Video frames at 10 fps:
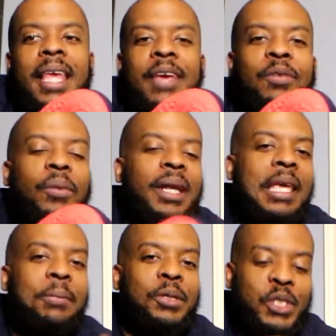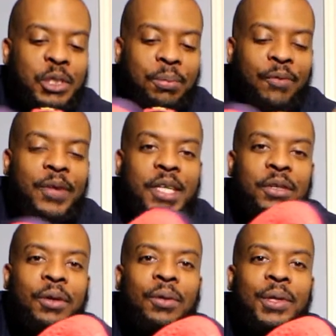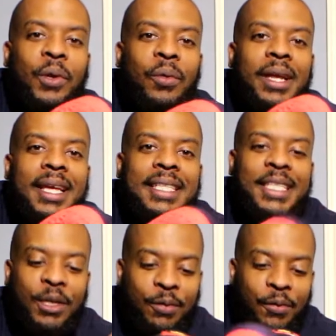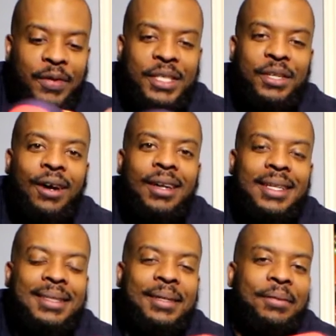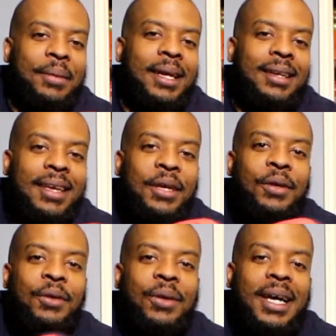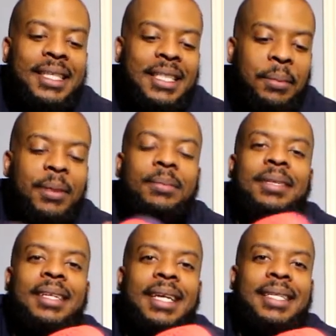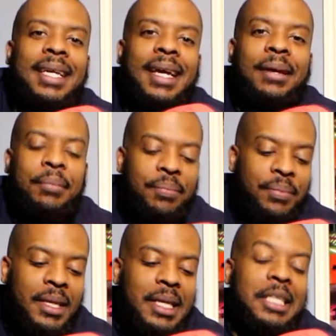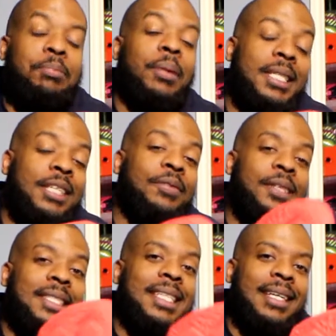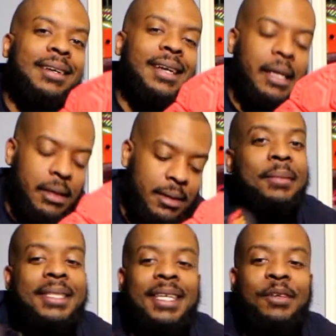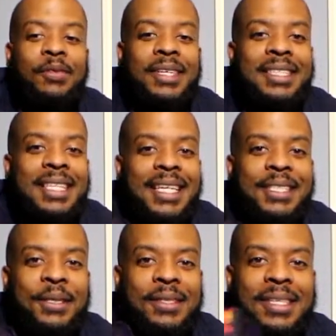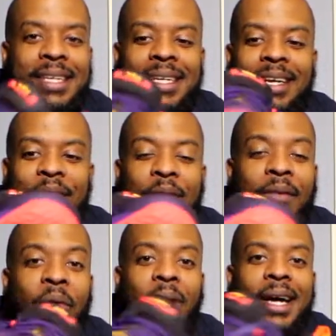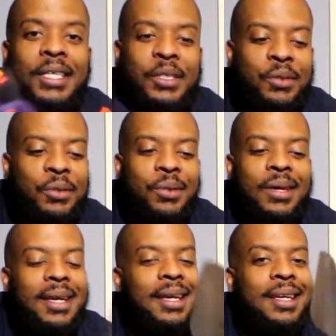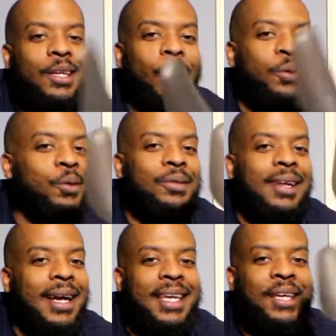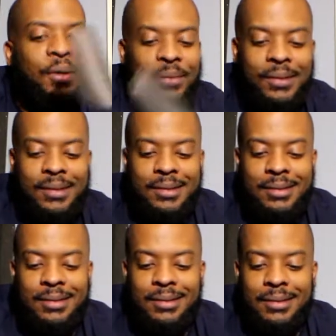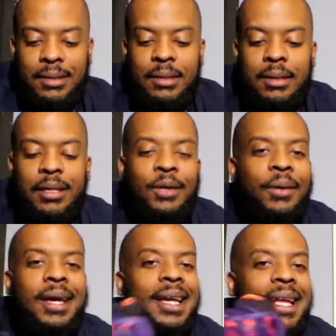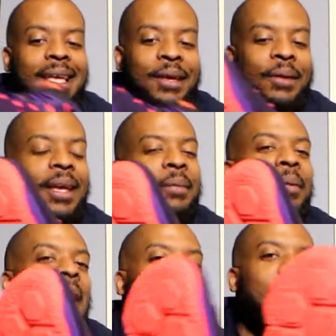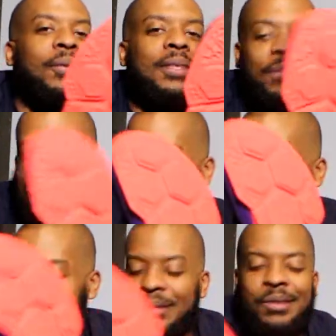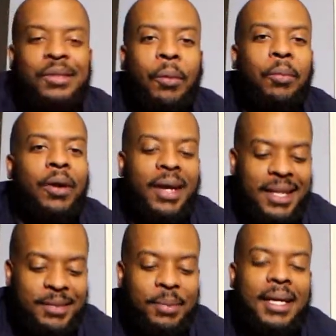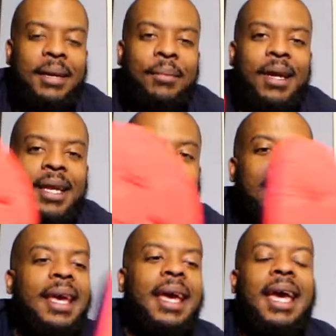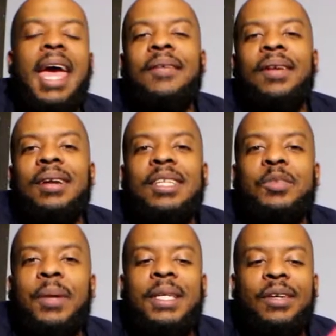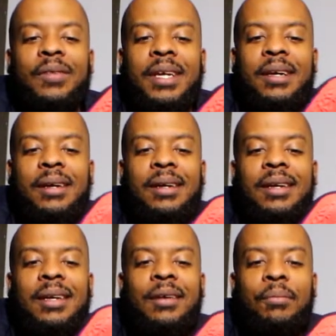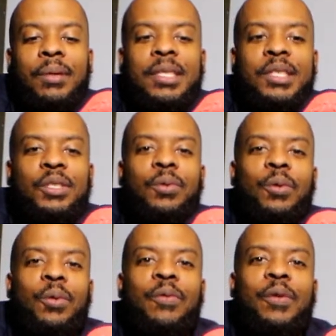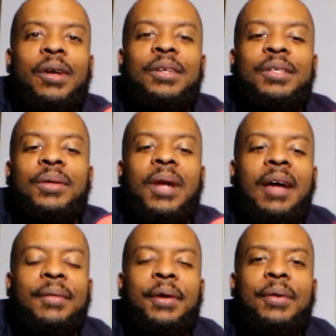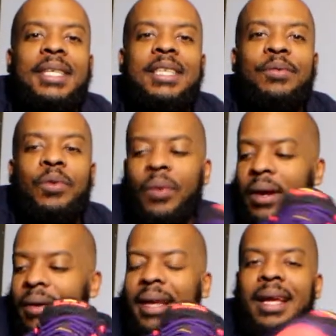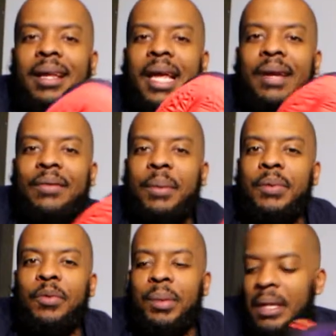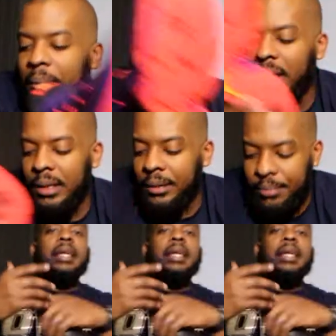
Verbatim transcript: if you want to keep your shoes professional and you don't want to get silverfish and all that stuff, man, you got to step it up to the next game. Especially if you're a sneakerhead. I'm going to tell you, for this size 13, if you have a wide shoe, don't use the Ikea ones. You ain't gonna you ain't gonna be happy with the results. There's no point in spending the money and having all this space over here potential room for you still to have a crease if you wearing the hell out of them if you playing ball in them.